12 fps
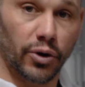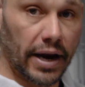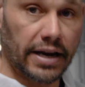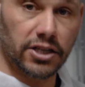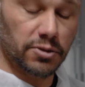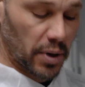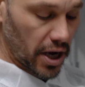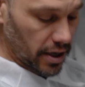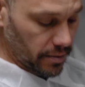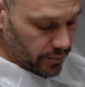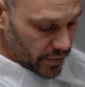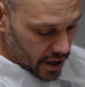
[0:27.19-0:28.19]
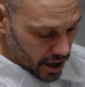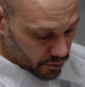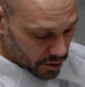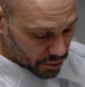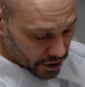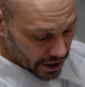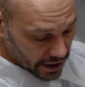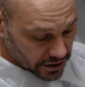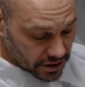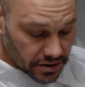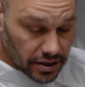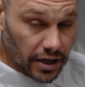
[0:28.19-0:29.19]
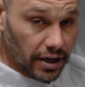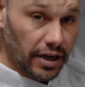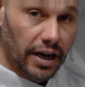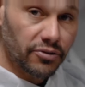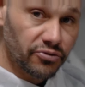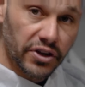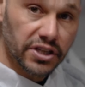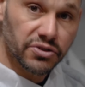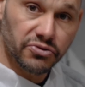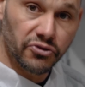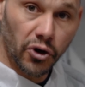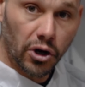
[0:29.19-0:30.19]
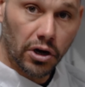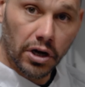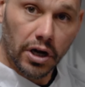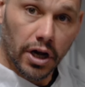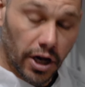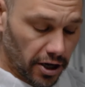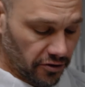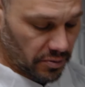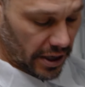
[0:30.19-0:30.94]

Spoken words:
grain spawn. We put in just a fistful of